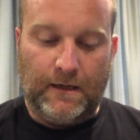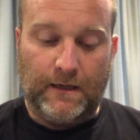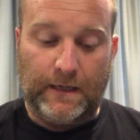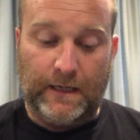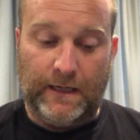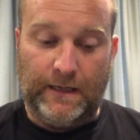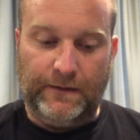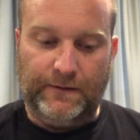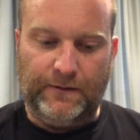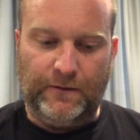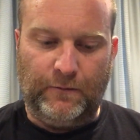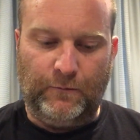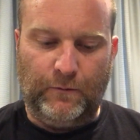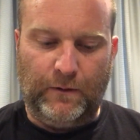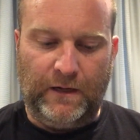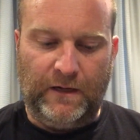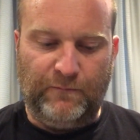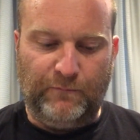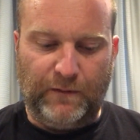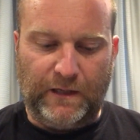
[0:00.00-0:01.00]
Okay,
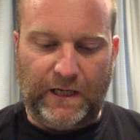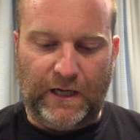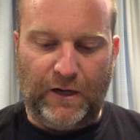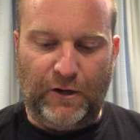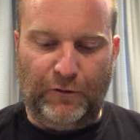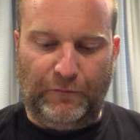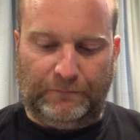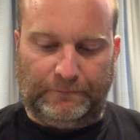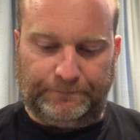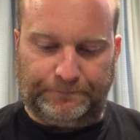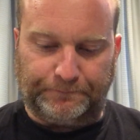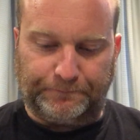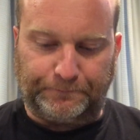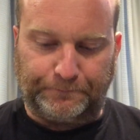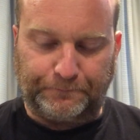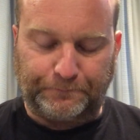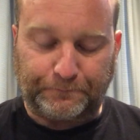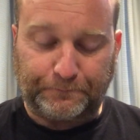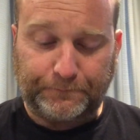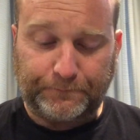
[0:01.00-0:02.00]
so in we go.
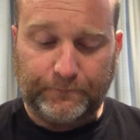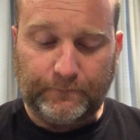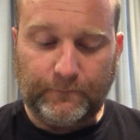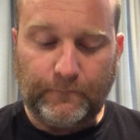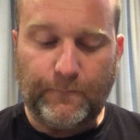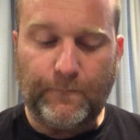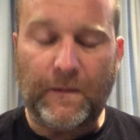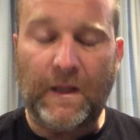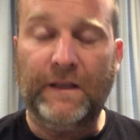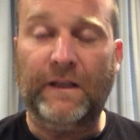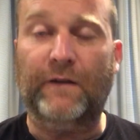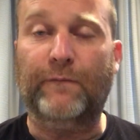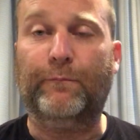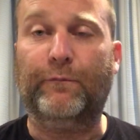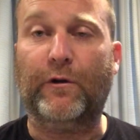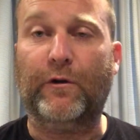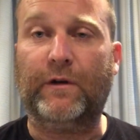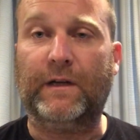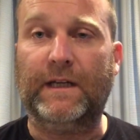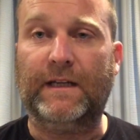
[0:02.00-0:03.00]
They've
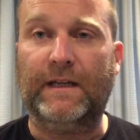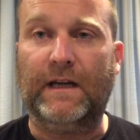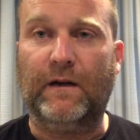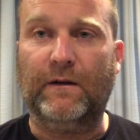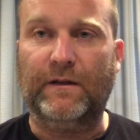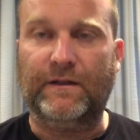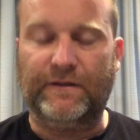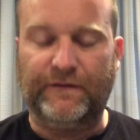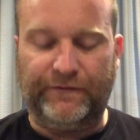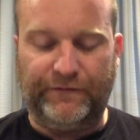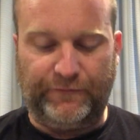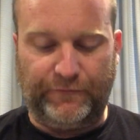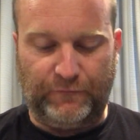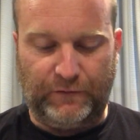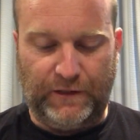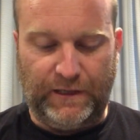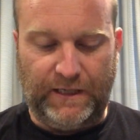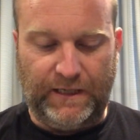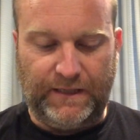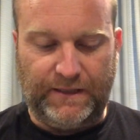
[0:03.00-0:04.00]
broken it down into
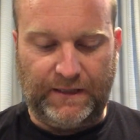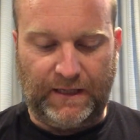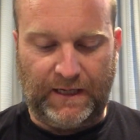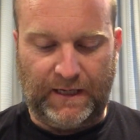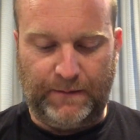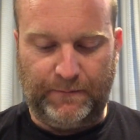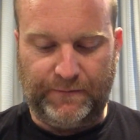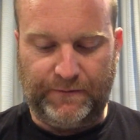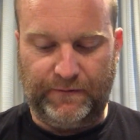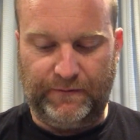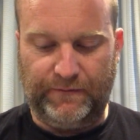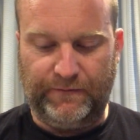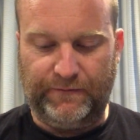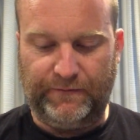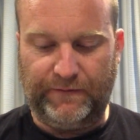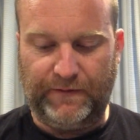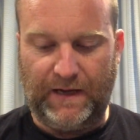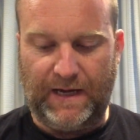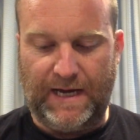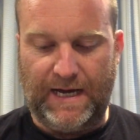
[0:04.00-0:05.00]
three types
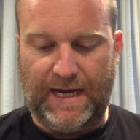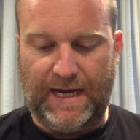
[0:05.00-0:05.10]
of